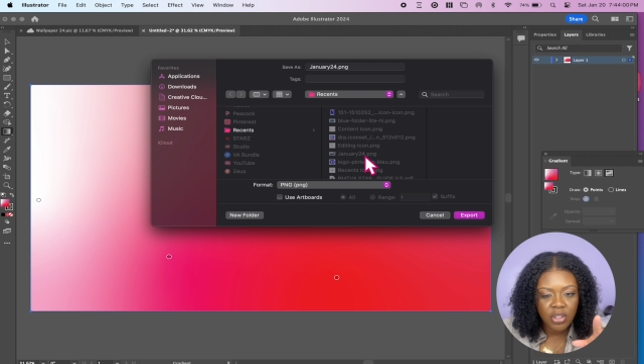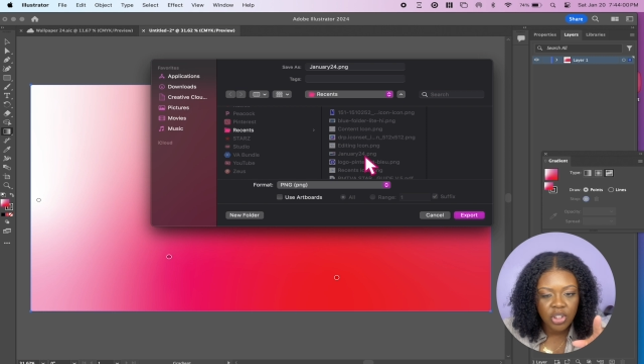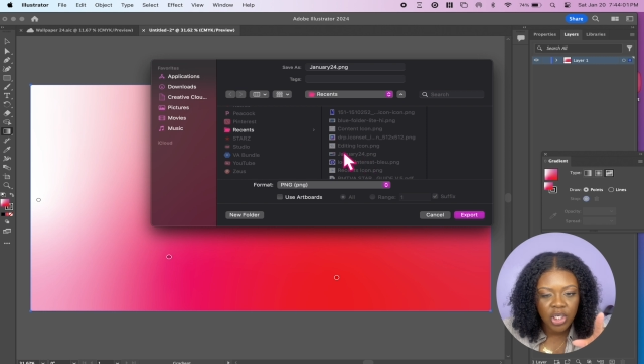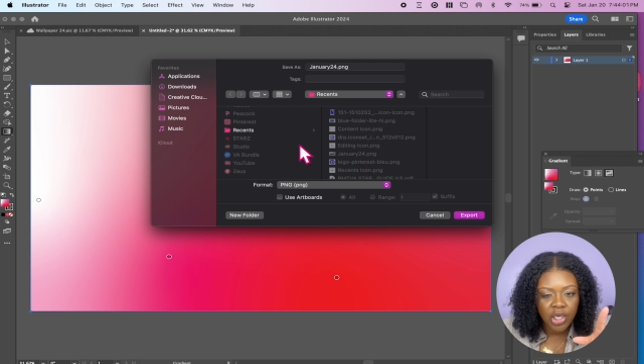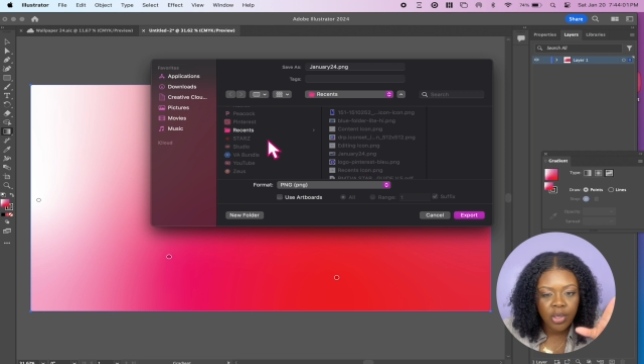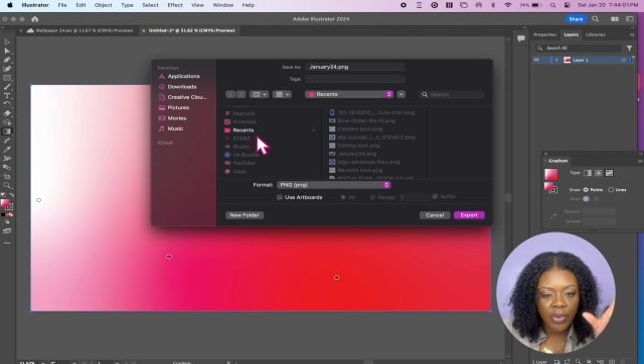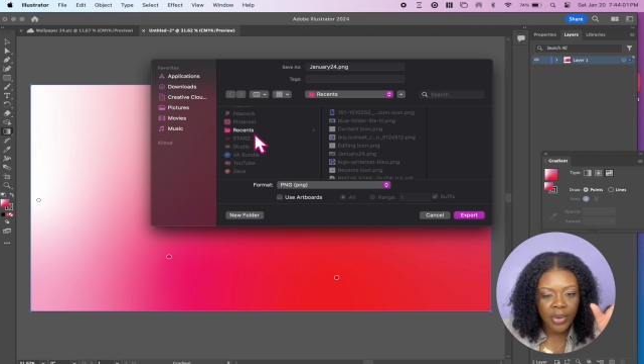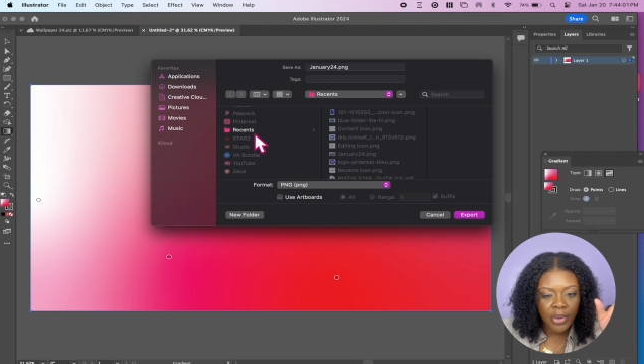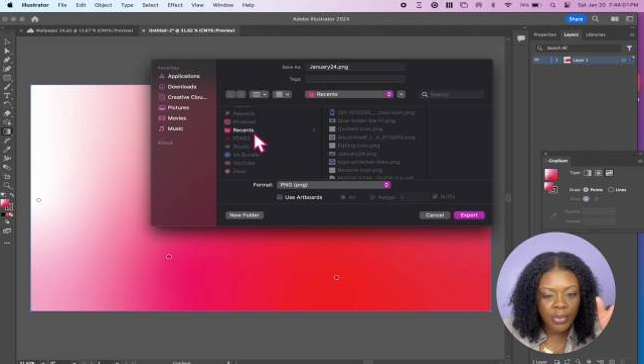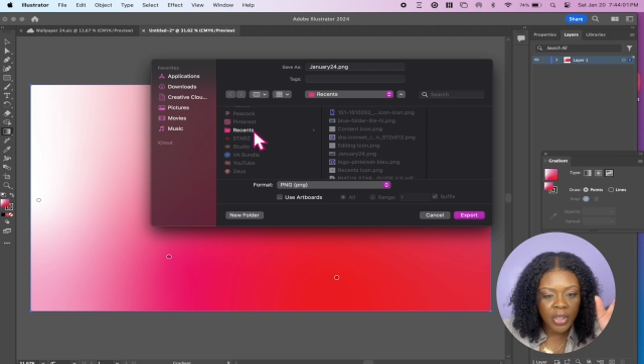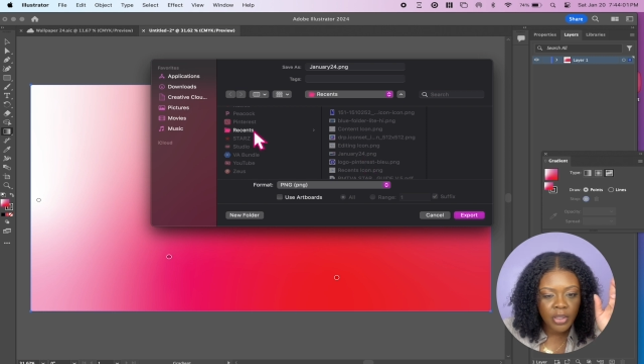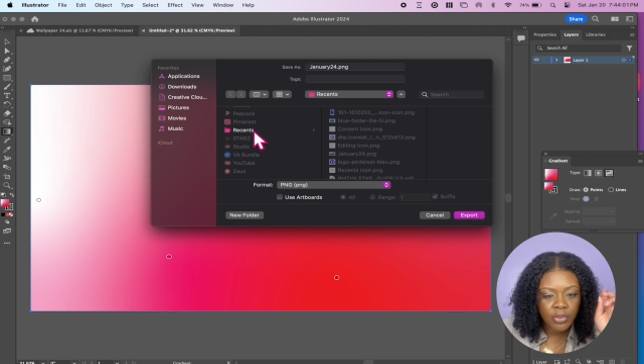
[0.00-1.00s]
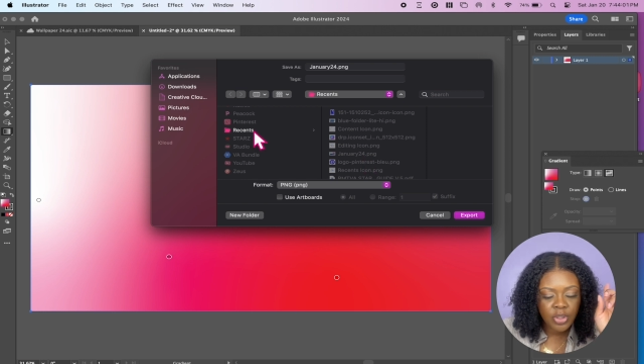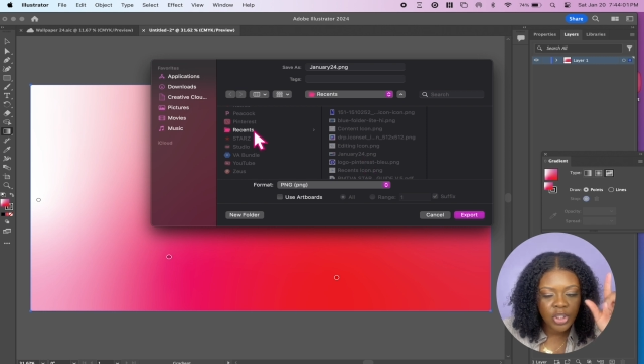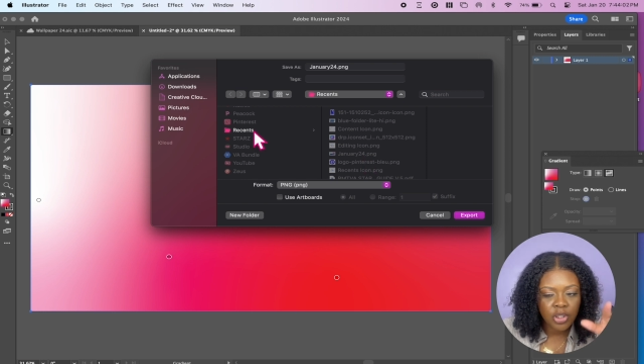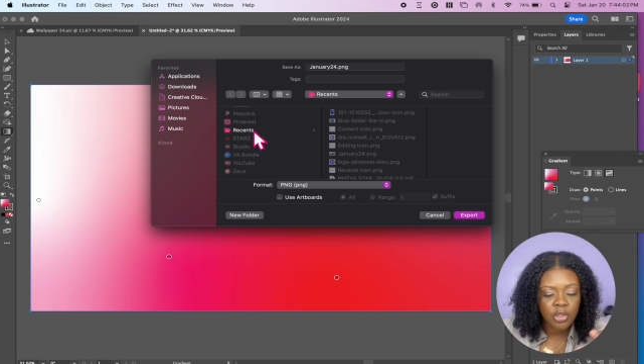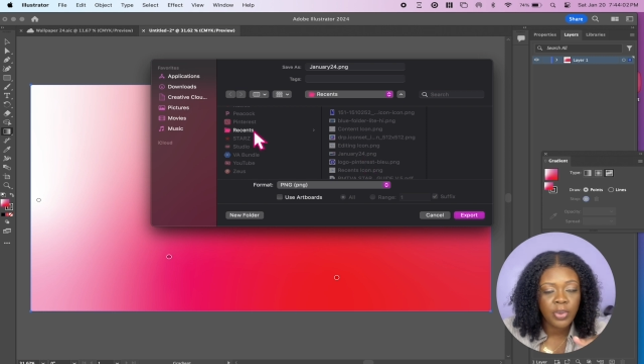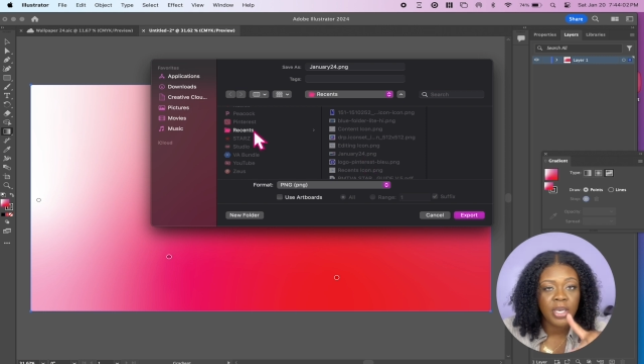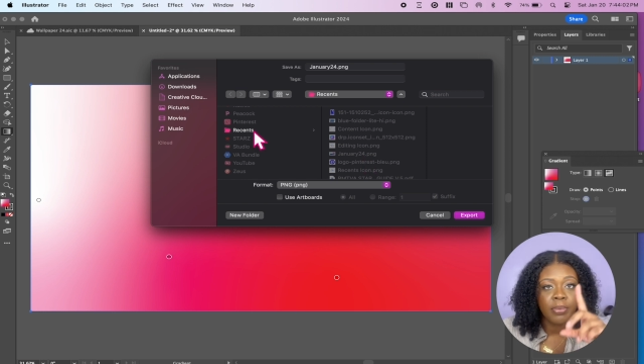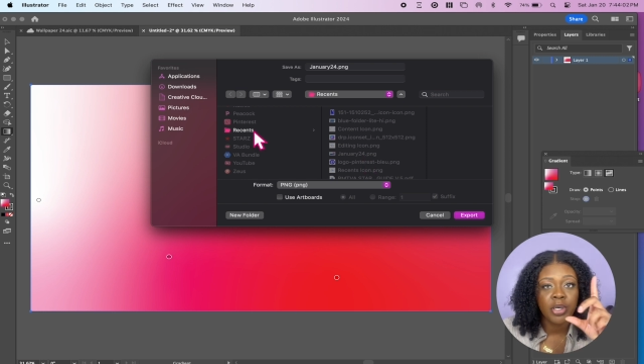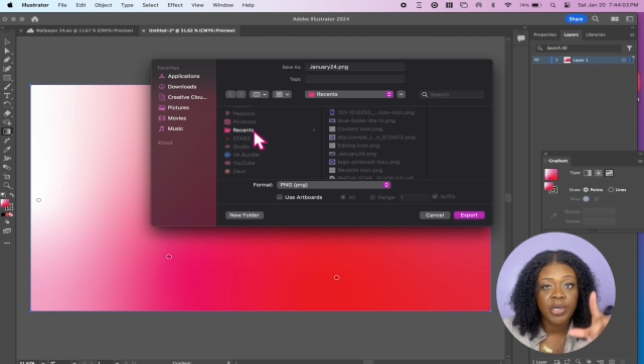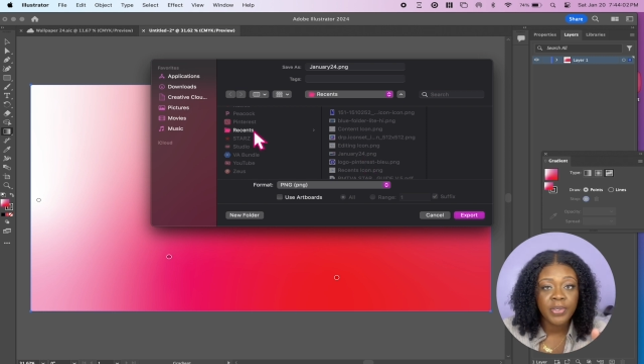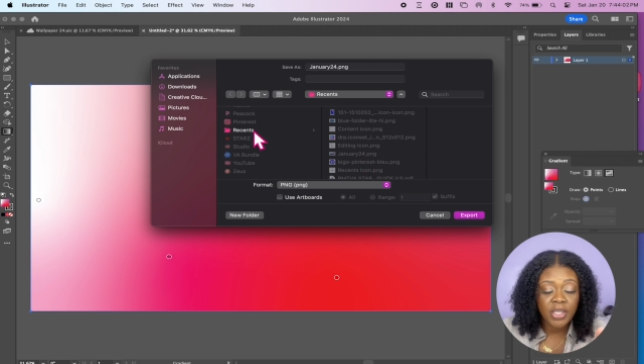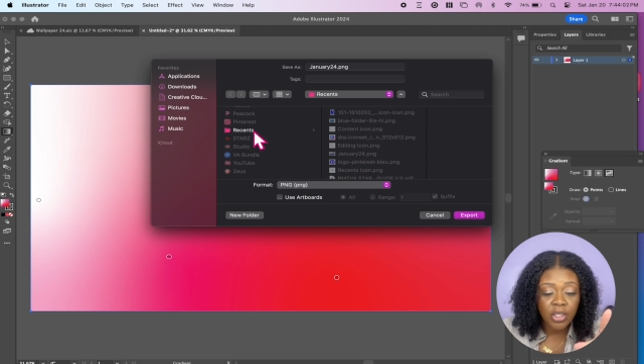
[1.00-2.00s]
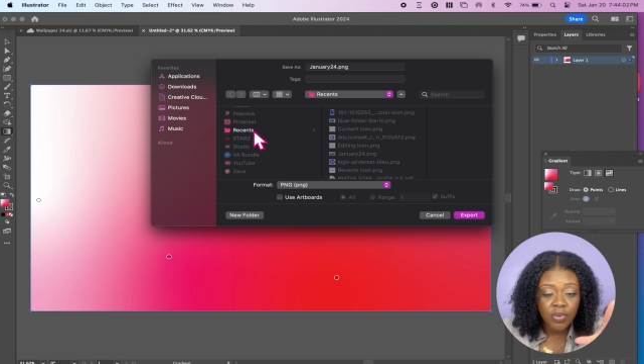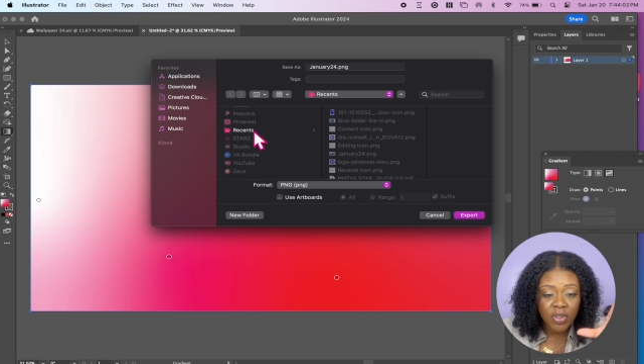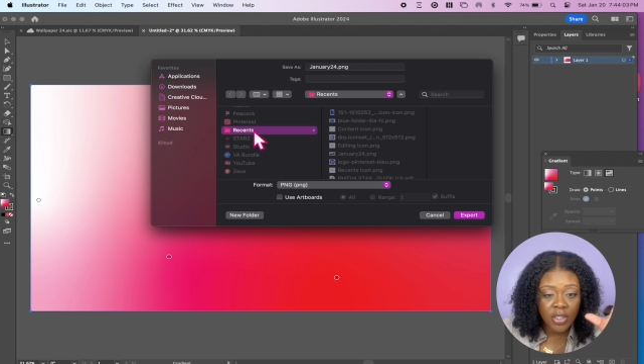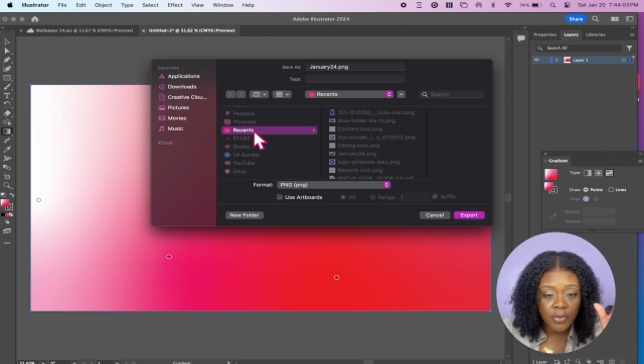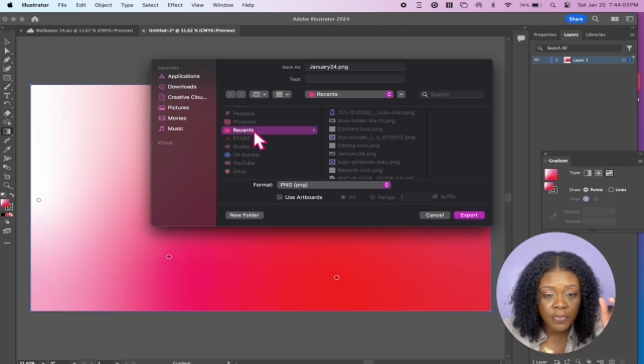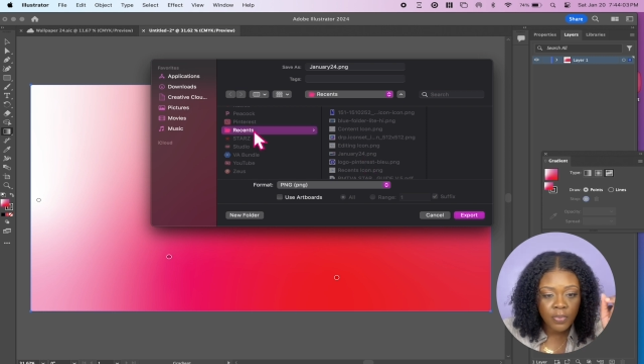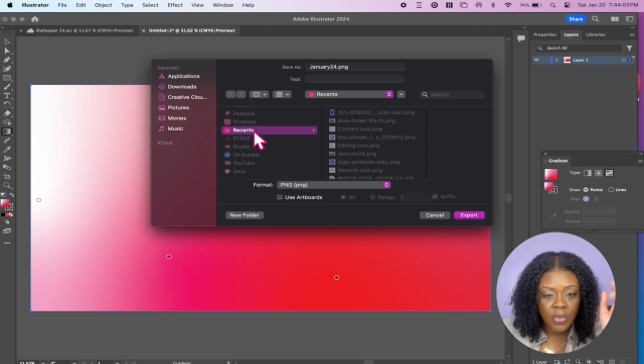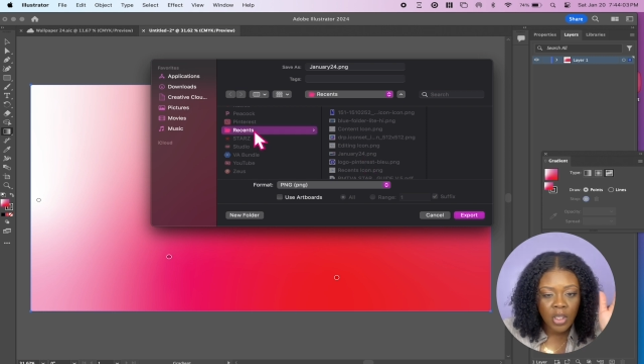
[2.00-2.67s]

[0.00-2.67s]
the January one, which is the one I'm currently using.